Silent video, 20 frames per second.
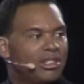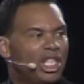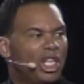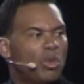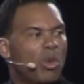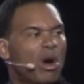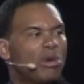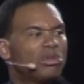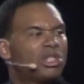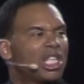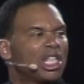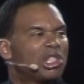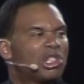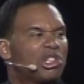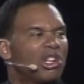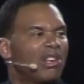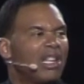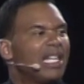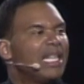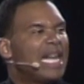You won't just
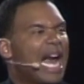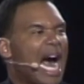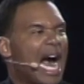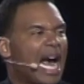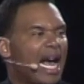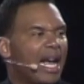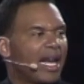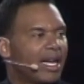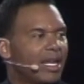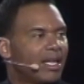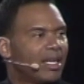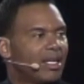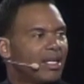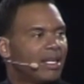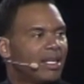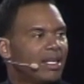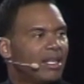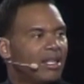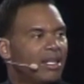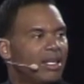surely die.
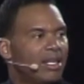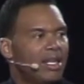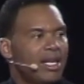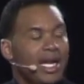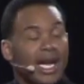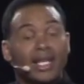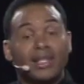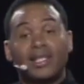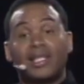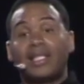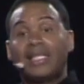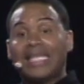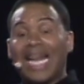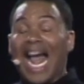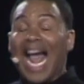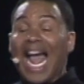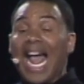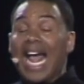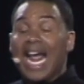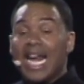
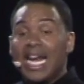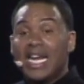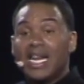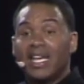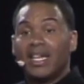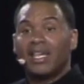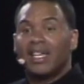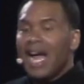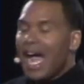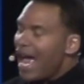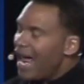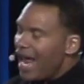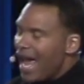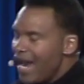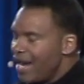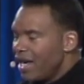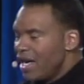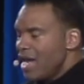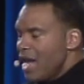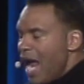Instead,
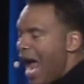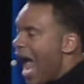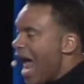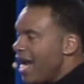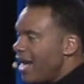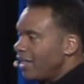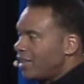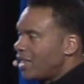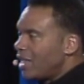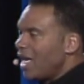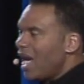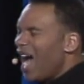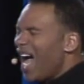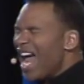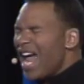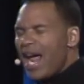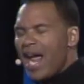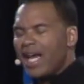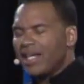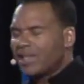and it's
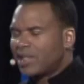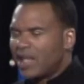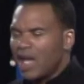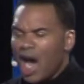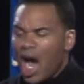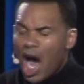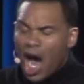the